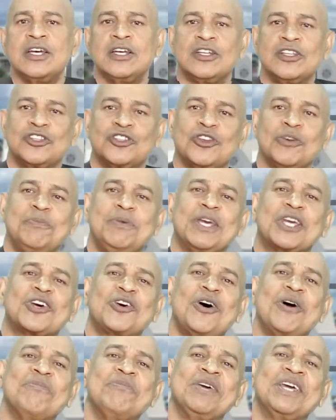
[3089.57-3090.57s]
to
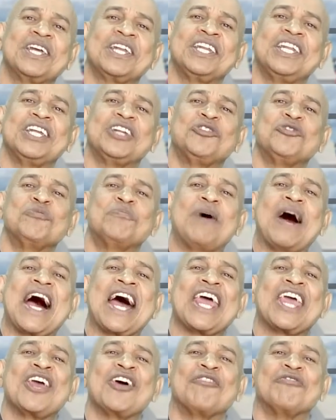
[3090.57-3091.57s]
becoming the
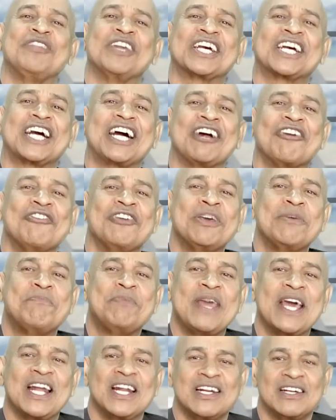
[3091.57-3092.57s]
Dubai of the
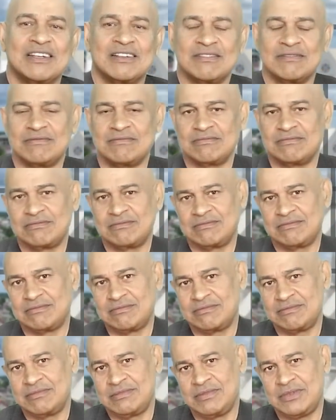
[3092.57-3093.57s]
Caribbean.
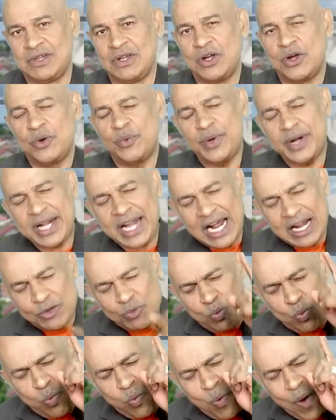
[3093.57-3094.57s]
With that
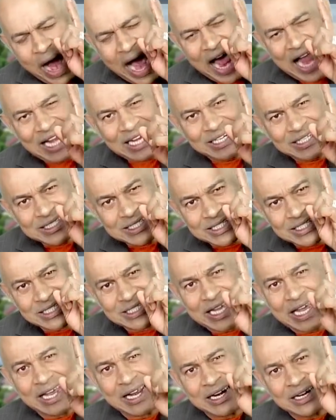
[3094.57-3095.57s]
one
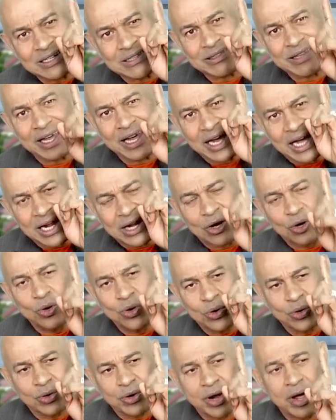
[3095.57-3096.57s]
single thing
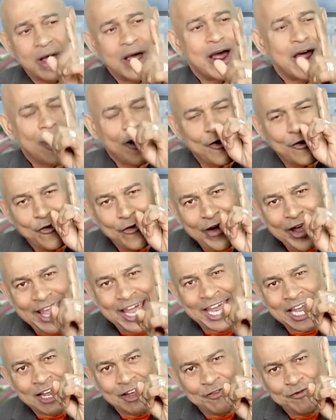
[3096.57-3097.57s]
alone,
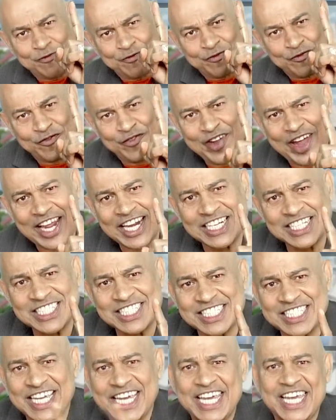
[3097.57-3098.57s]
ring
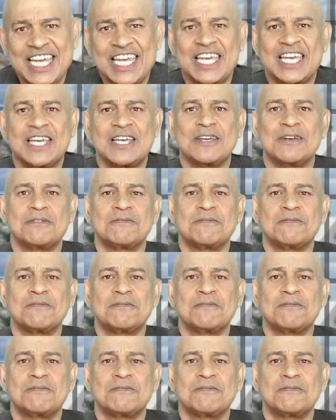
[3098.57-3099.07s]
fencing.